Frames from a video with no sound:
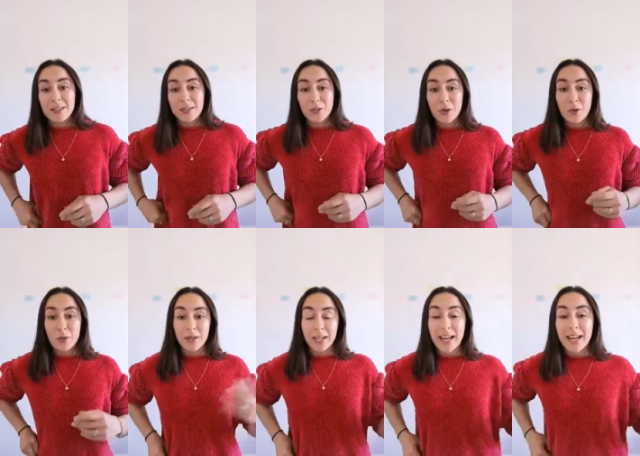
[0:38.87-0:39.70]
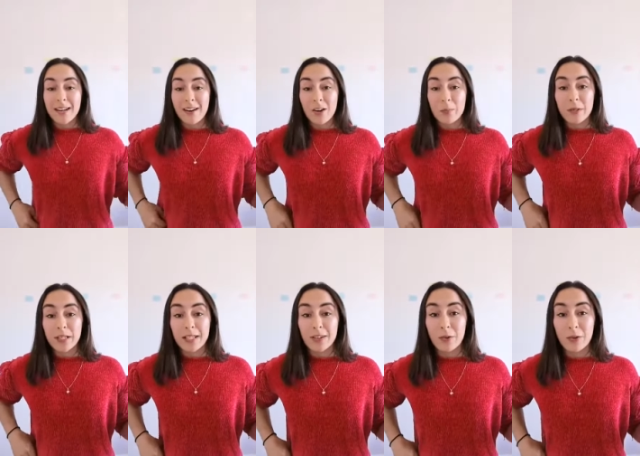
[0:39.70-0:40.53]
So again, I'll
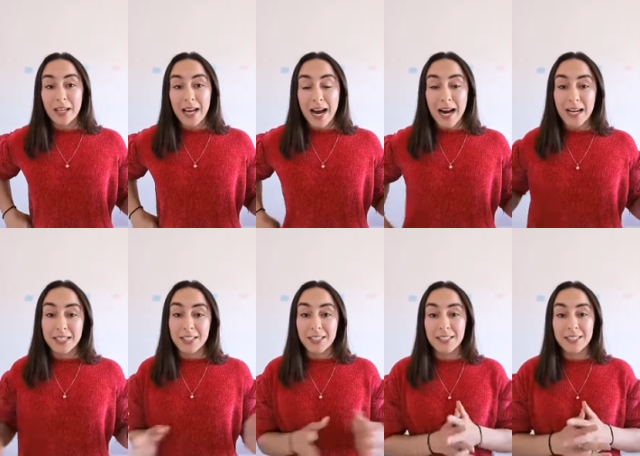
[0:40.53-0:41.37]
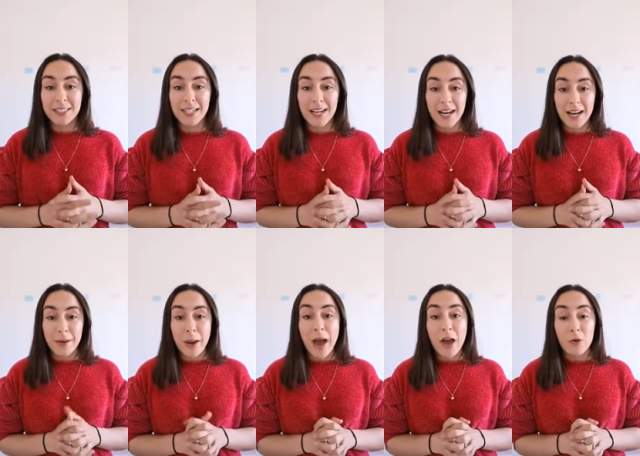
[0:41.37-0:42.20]
be looking at
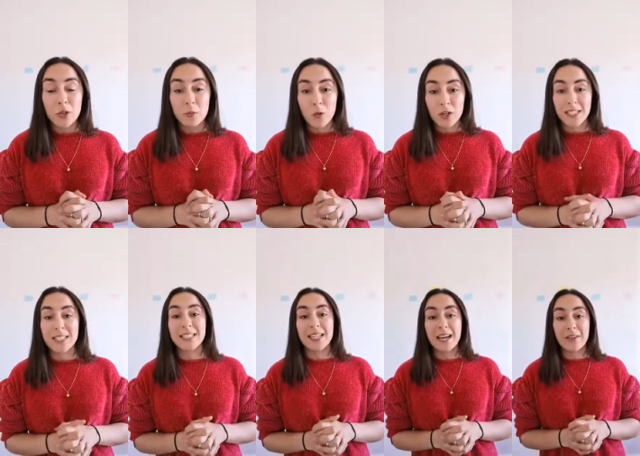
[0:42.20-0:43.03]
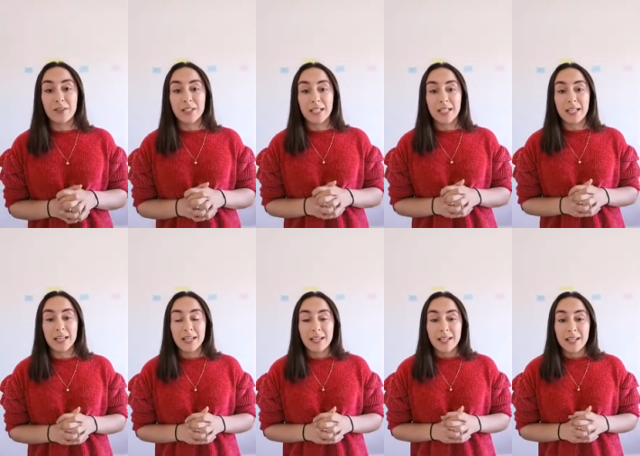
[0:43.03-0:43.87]
um, how sport is inherently
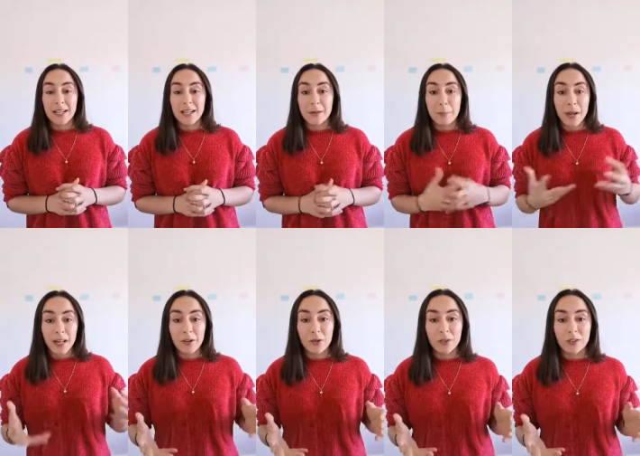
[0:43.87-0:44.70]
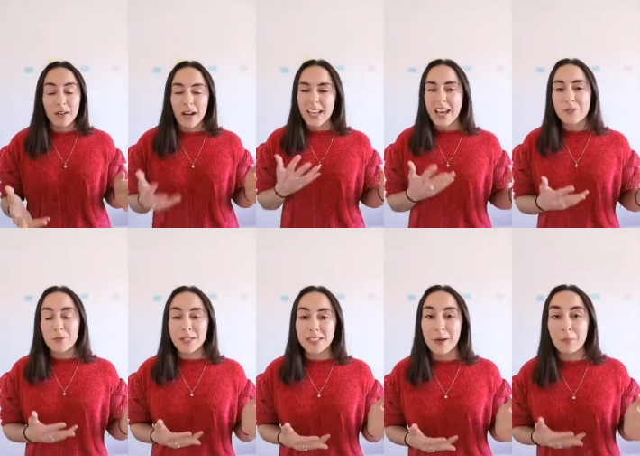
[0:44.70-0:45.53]
uh, political. I gave
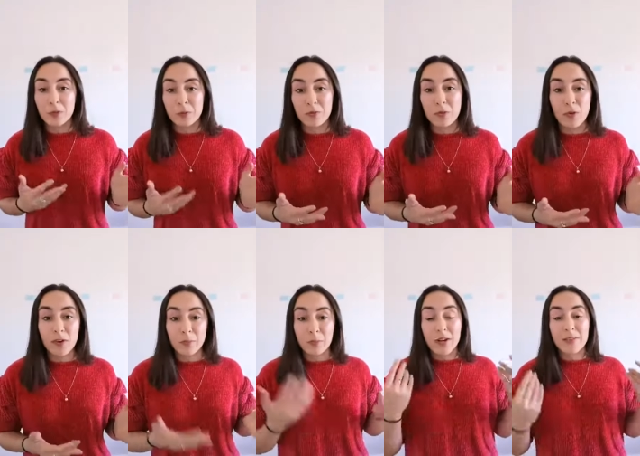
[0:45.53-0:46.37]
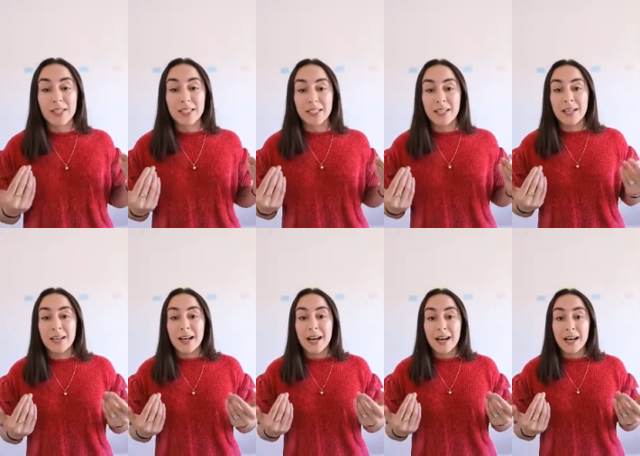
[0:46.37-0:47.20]
some examples before in previous
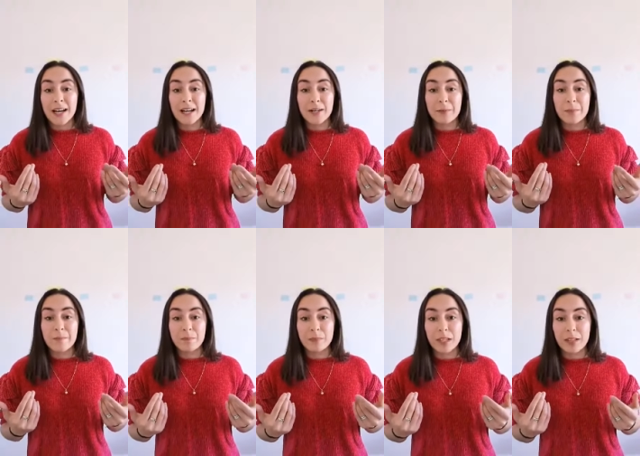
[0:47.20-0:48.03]
um,